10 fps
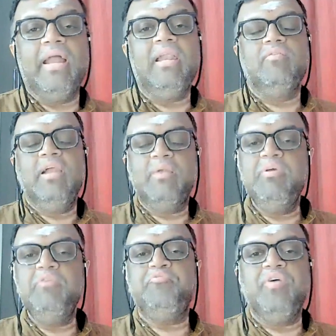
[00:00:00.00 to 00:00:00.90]
And let
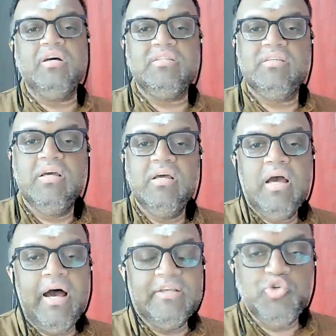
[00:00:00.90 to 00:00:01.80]
me first,
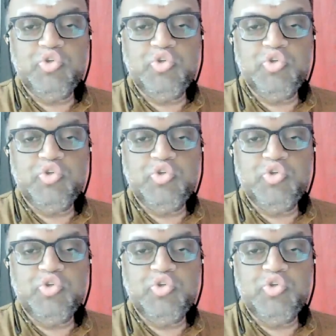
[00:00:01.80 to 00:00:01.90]
as